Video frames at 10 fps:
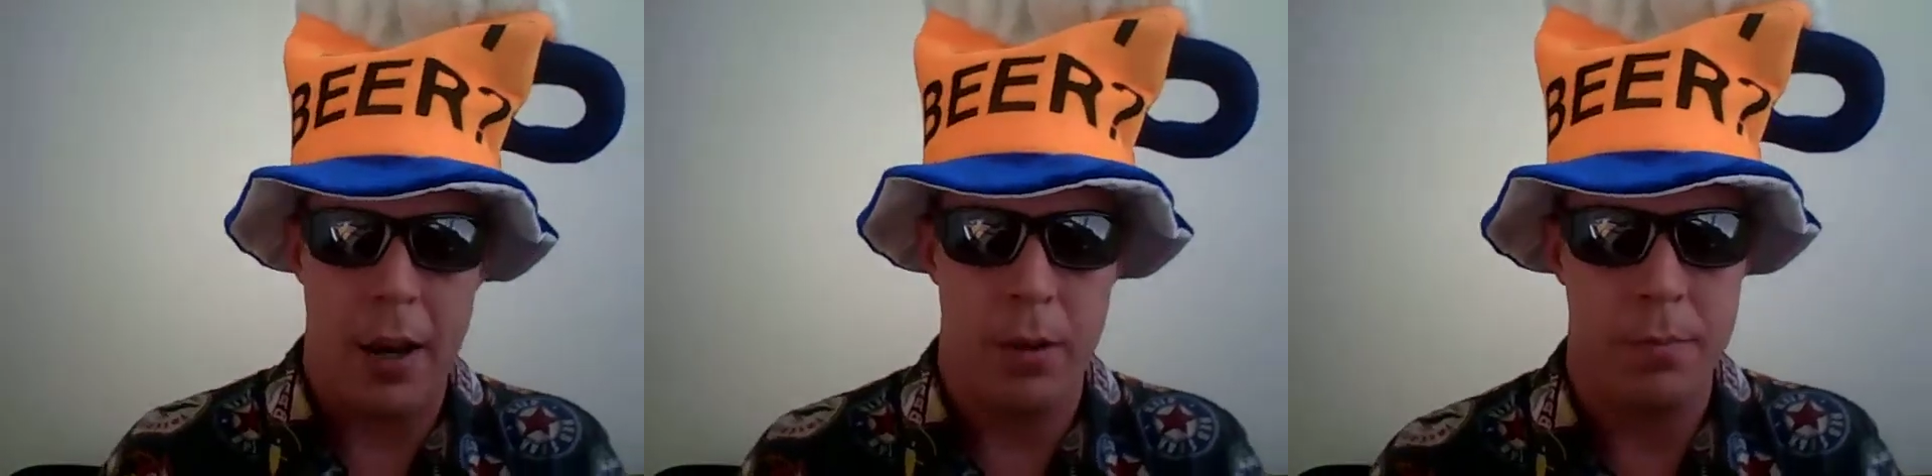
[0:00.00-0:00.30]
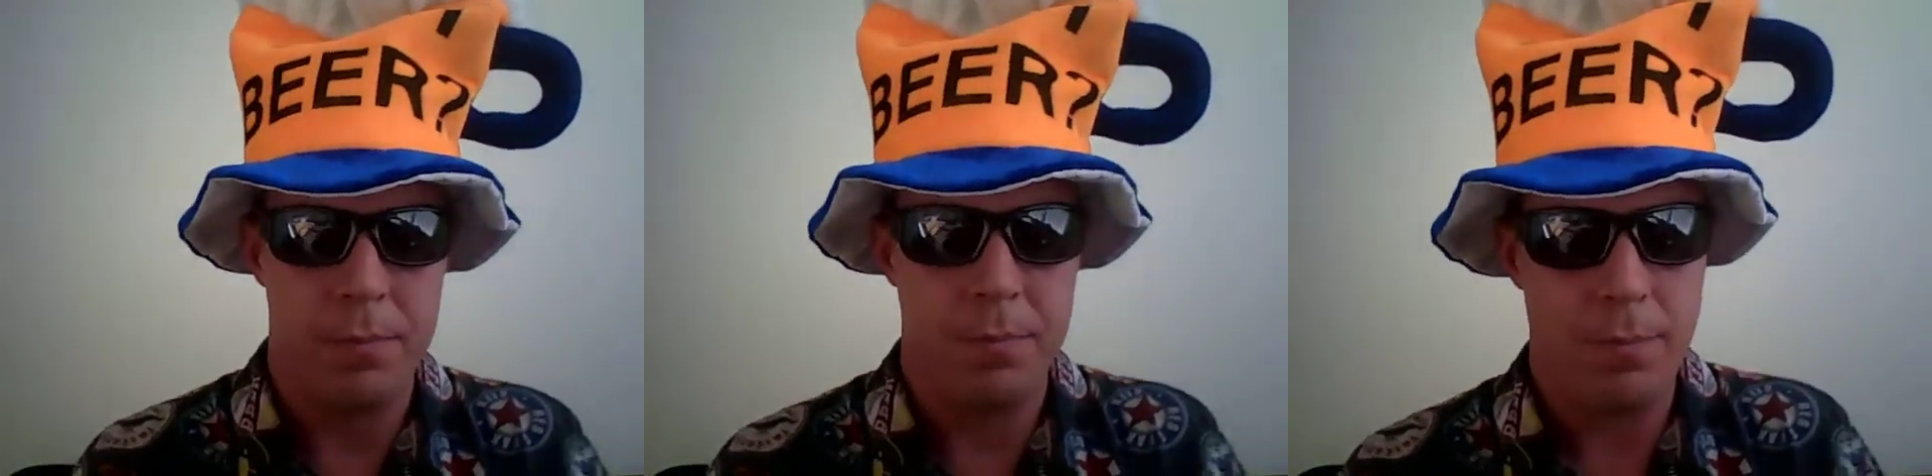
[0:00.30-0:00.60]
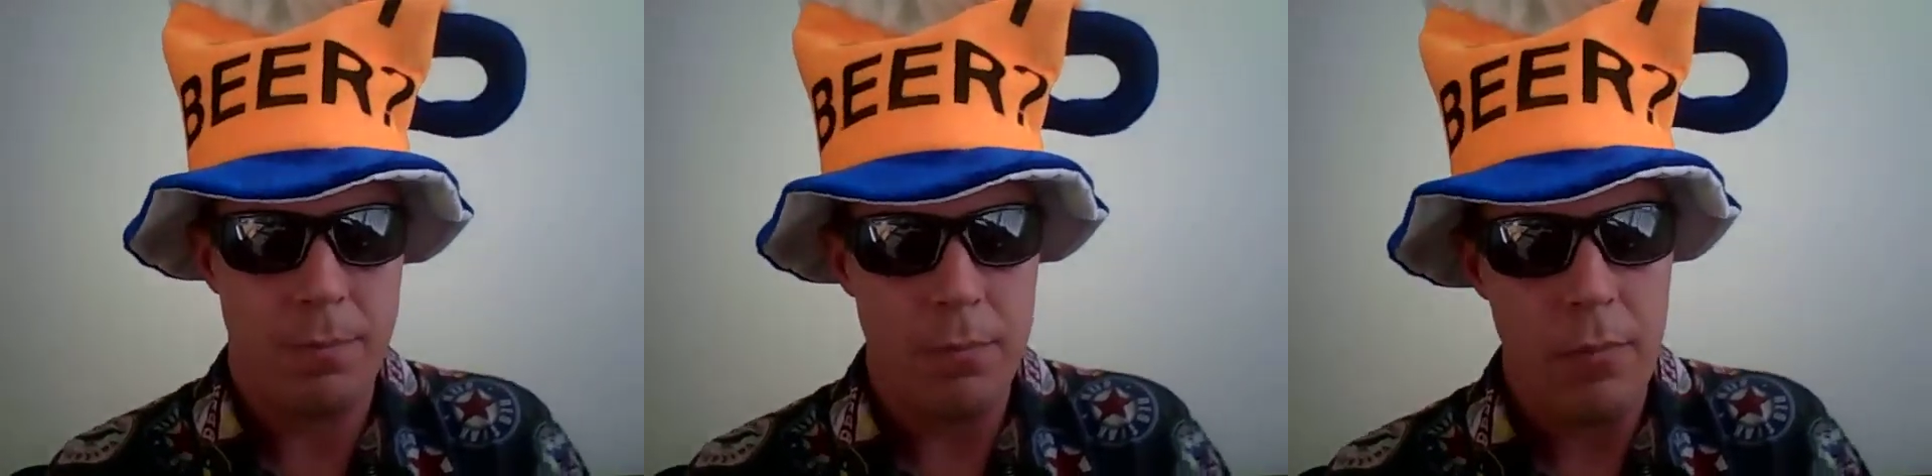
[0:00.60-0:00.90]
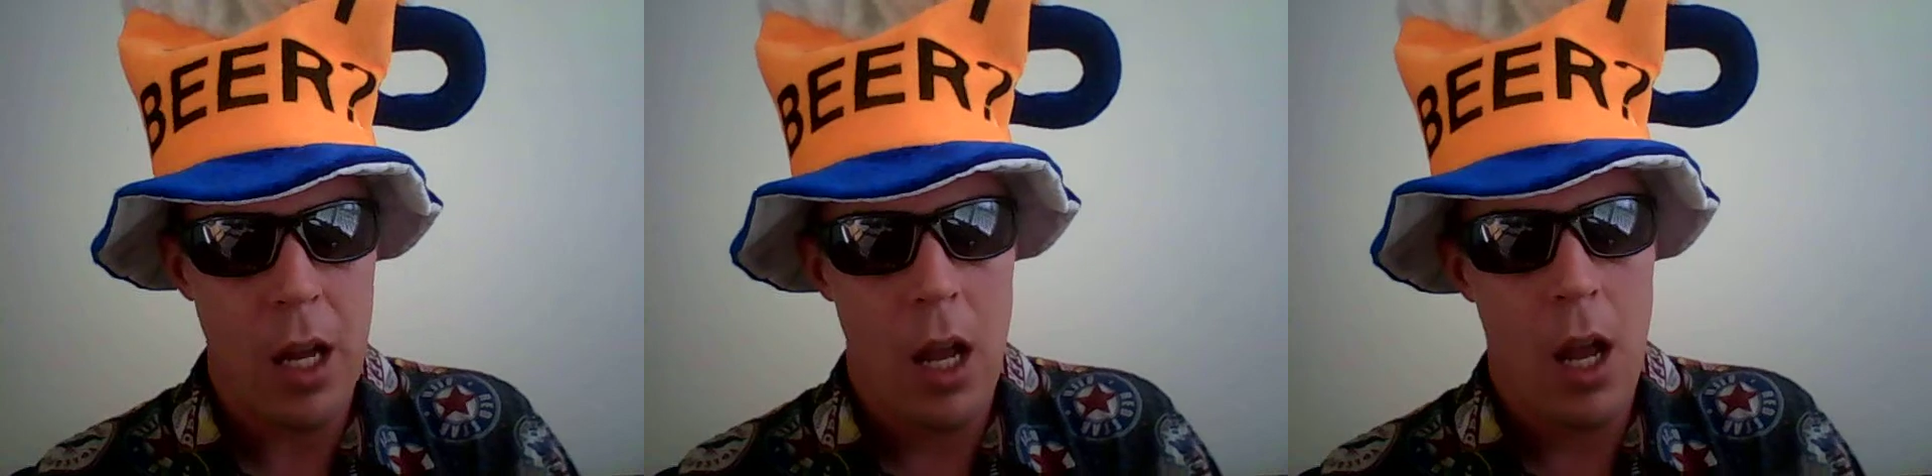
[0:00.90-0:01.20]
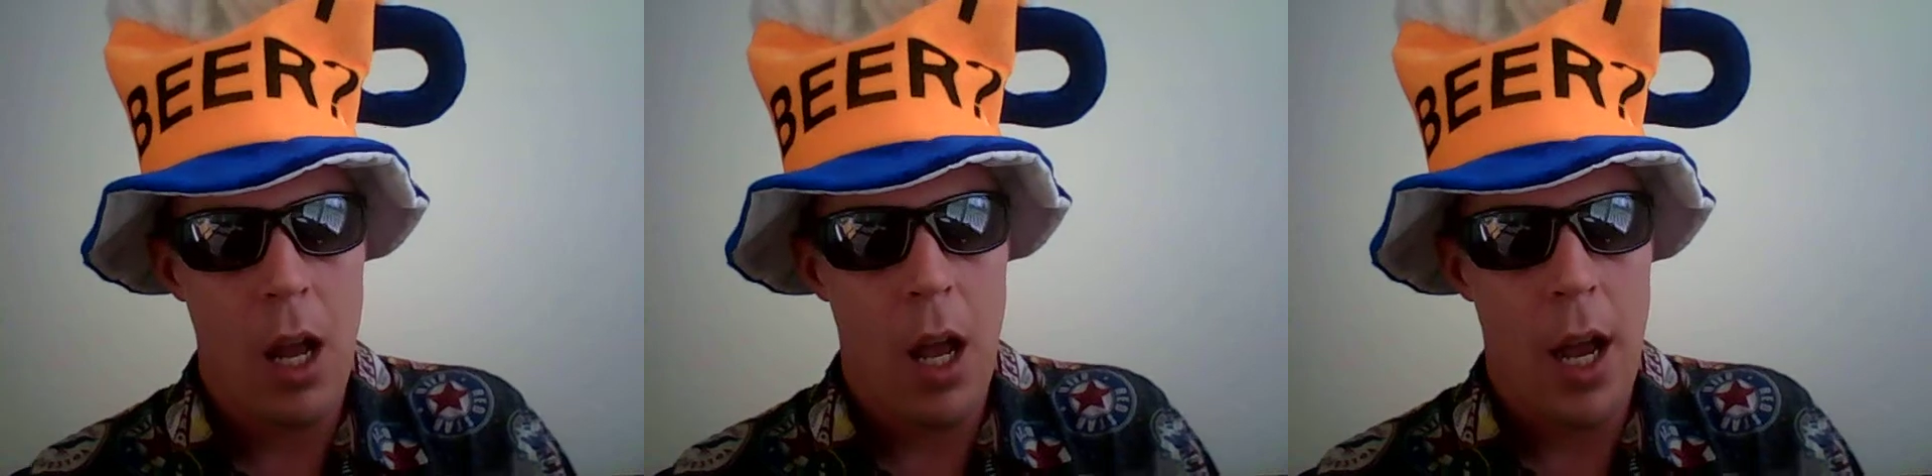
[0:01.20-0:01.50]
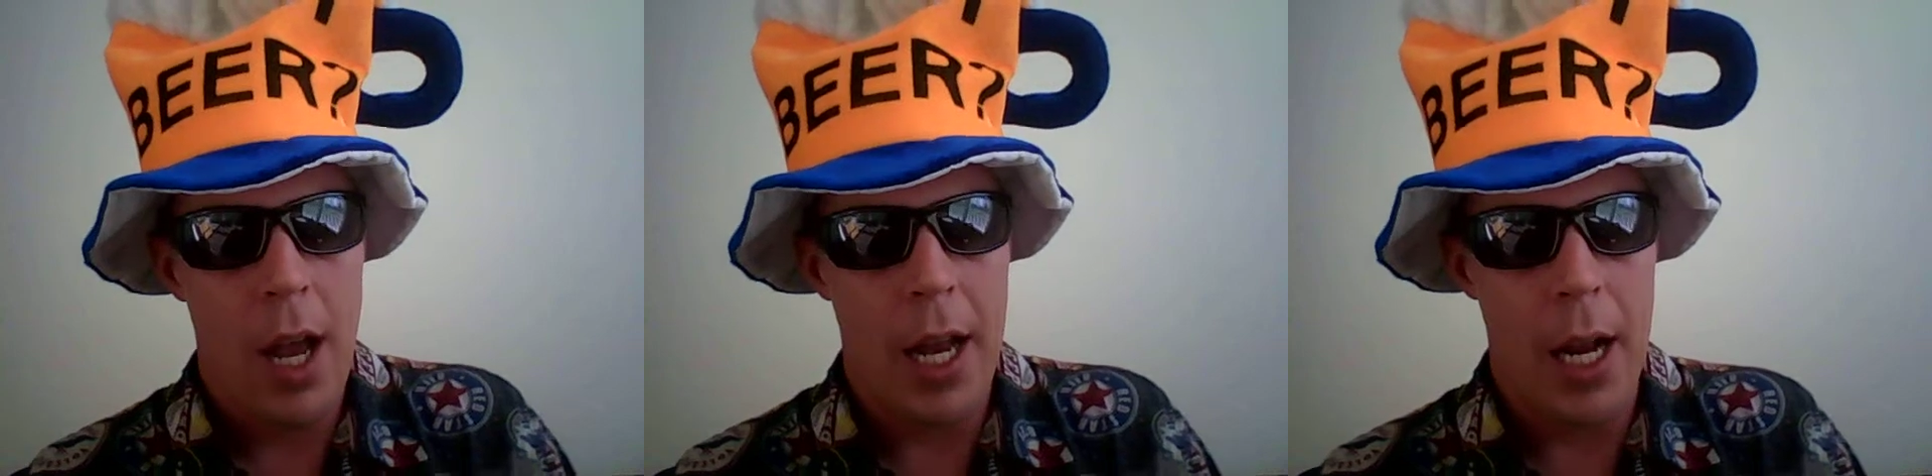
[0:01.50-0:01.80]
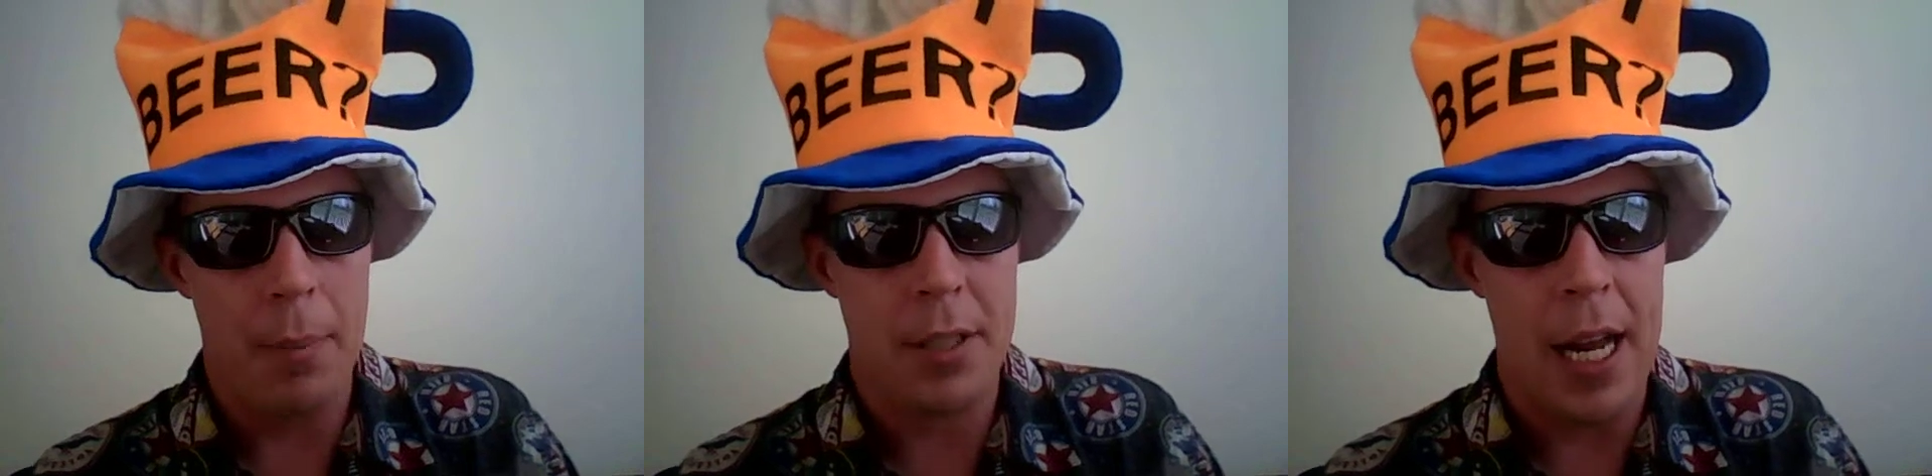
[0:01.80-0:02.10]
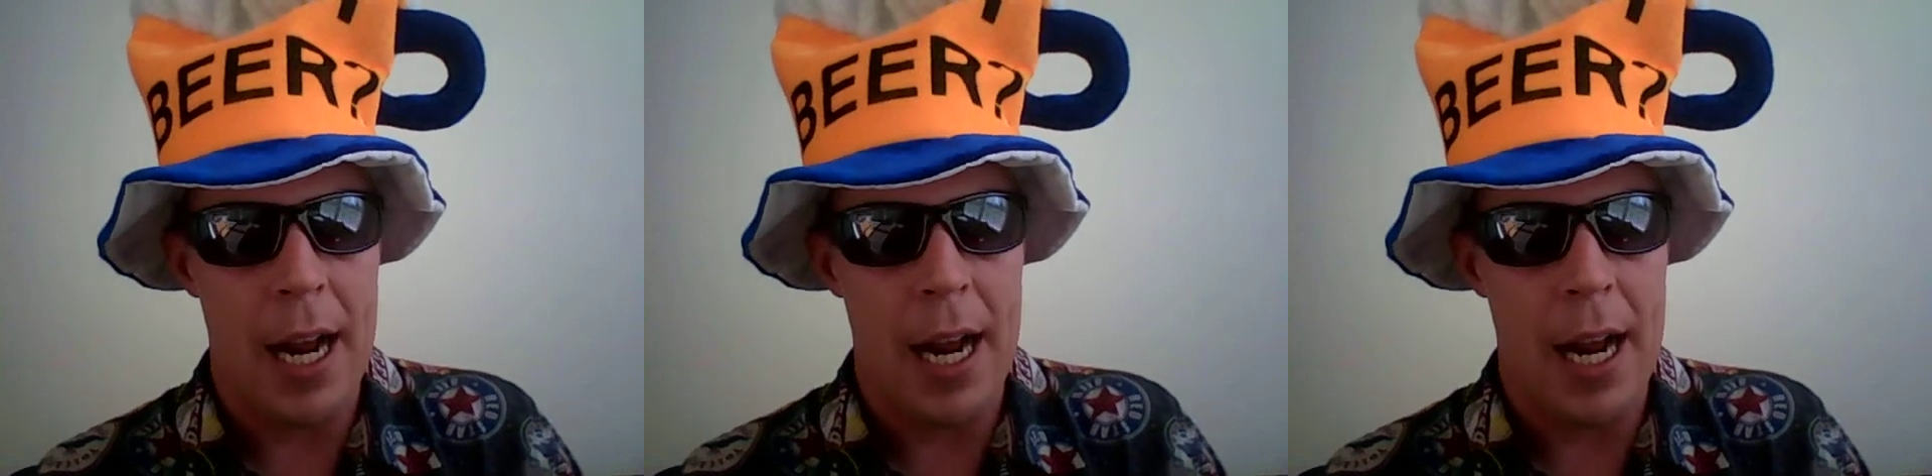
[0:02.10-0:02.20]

long now, and